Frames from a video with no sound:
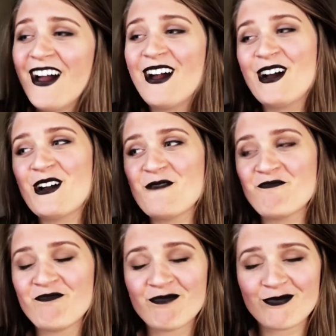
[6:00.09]

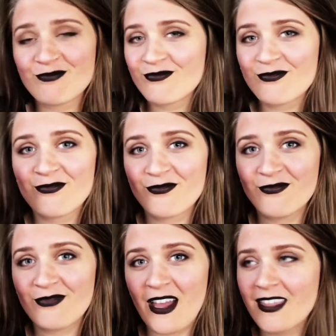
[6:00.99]

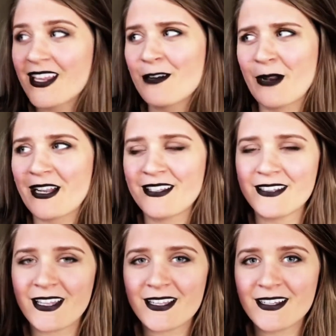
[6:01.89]
I think I read it
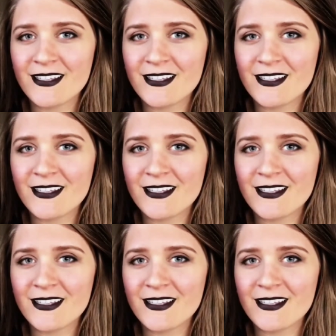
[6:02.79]
in like